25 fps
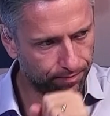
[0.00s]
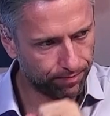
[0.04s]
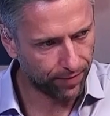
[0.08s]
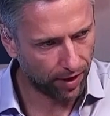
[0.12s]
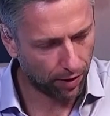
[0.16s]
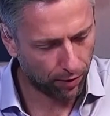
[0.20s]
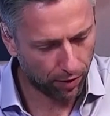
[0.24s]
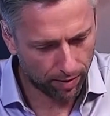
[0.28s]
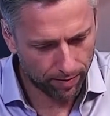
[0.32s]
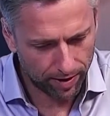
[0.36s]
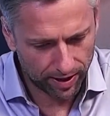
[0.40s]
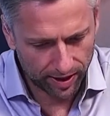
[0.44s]

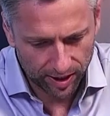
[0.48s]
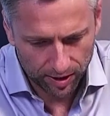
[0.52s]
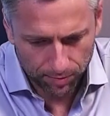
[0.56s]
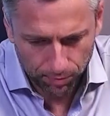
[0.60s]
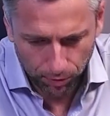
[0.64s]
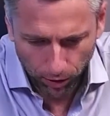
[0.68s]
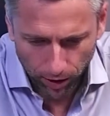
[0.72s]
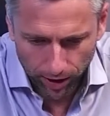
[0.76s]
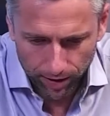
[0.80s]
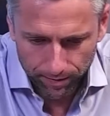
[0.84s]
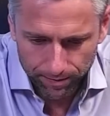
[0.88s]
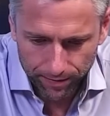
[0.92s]
I want to make this
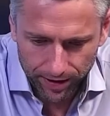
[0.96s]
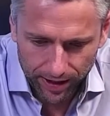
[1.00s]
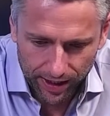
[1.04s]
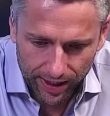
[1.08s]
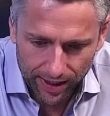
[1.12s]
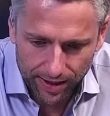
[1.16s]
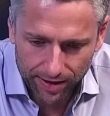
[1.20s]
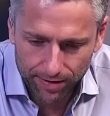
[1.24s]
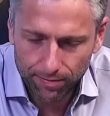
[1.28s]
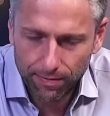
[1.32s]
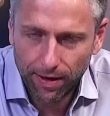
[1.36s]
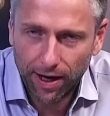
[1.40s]
point
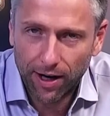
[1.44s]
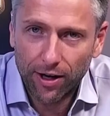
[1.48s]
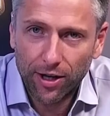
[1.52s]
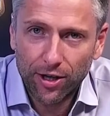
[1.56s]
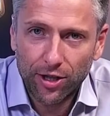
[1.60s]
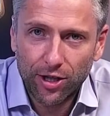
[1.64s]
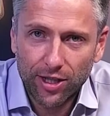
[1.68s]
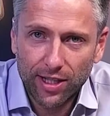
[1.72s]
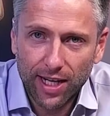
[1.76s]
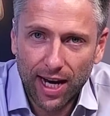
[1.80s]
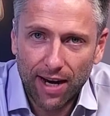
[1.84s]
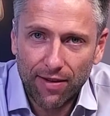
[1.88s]
because
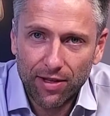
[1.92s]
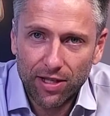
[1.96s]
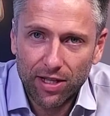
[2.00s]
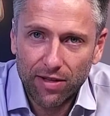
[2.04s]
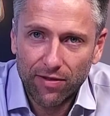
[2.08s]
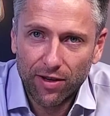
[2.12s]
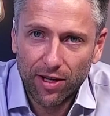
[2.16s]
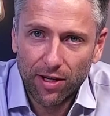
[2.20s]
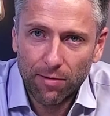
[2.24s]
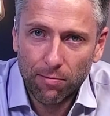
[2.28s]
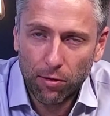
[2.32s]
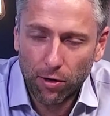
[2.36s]
marriage is obviously
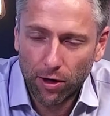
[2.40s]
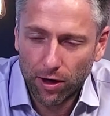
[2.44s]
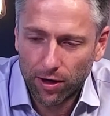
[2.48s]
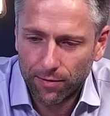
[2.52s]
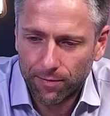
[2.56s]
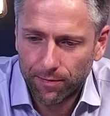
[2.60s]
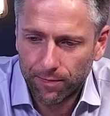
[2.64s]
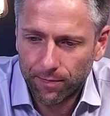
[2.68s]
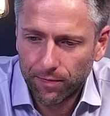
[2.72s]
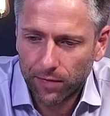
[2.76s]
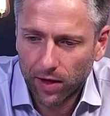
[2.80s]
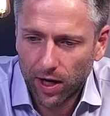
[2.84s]
very important,
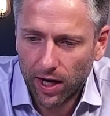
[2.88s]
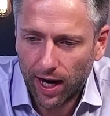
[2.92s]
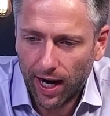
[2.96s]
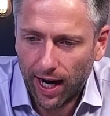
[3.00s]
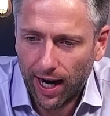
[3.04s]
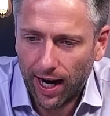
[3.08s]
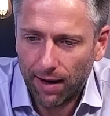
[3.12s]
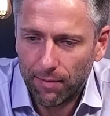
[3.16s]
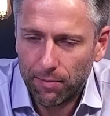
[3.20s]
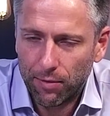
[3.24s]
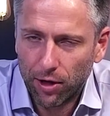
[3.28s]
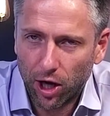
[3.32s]

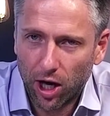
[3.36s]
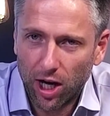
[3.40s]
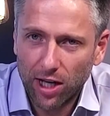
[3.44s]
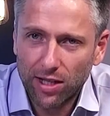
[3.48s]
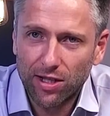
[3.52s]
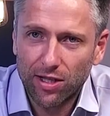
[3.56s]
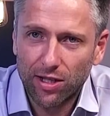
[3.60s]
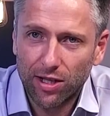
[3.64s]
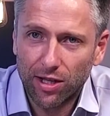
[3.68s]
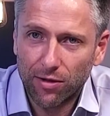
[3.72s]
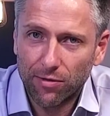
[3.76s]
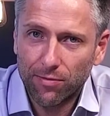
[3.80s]
uh, but
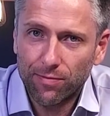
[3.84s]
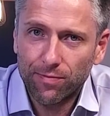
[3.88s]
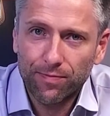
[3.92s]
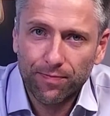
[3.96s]
also,